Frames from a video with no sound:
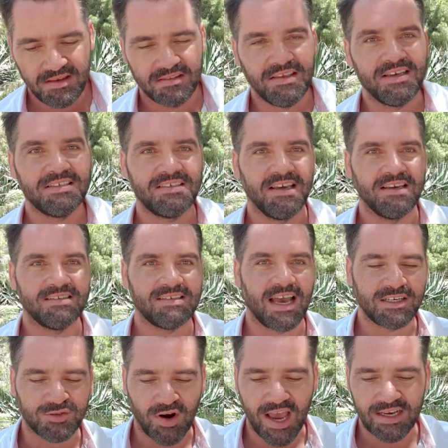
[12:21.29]
This is
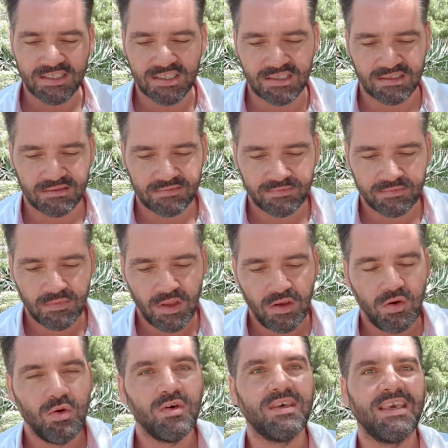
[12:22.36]
attraction.
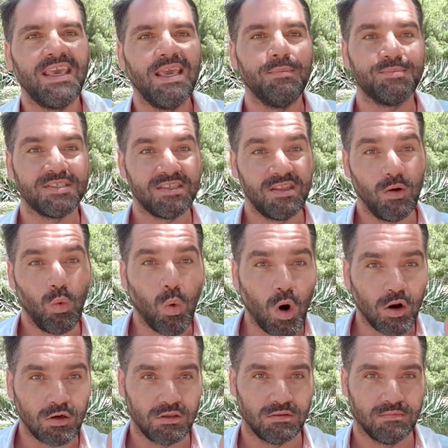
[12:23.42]
Who keeps the
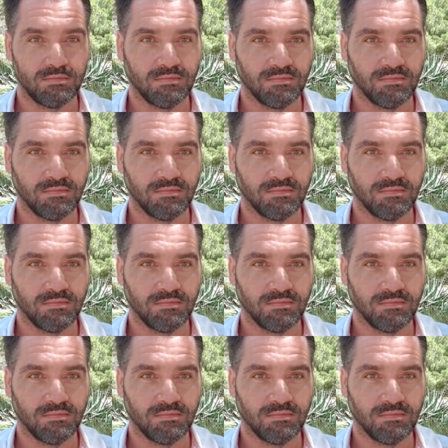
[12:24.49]
one.